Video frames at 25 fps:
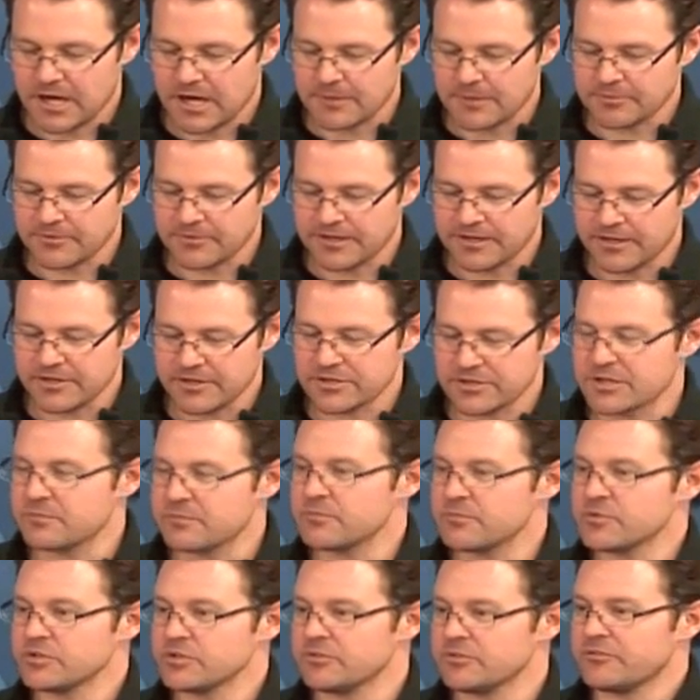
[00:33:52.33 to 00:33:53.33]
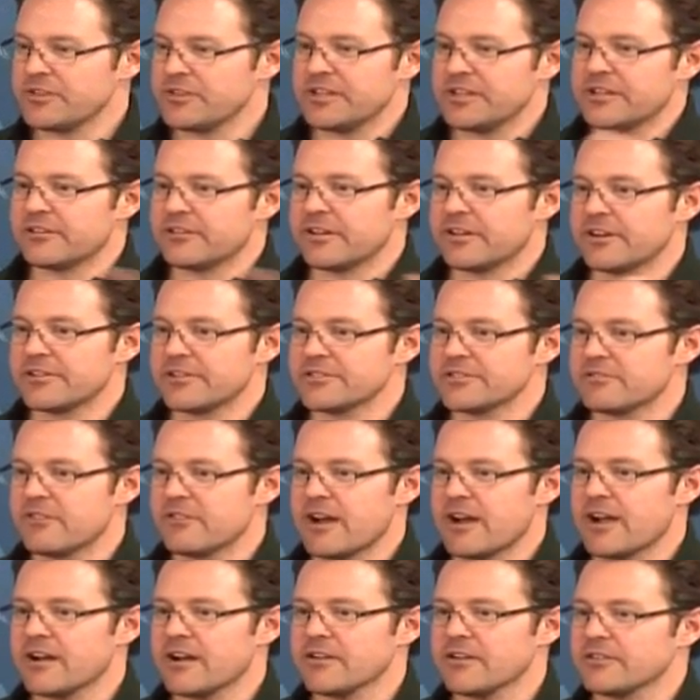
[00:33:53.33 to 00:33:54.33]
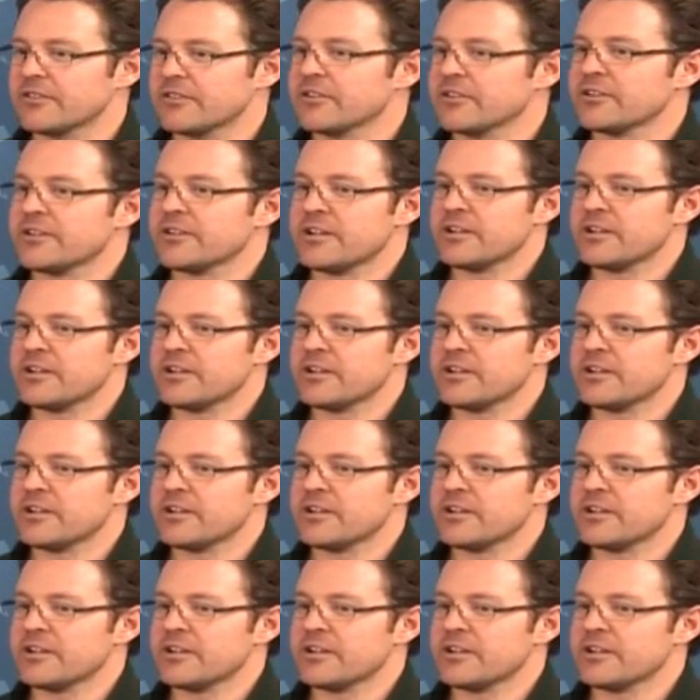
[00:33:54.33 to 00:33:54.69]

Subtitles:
operators to move the iterators around,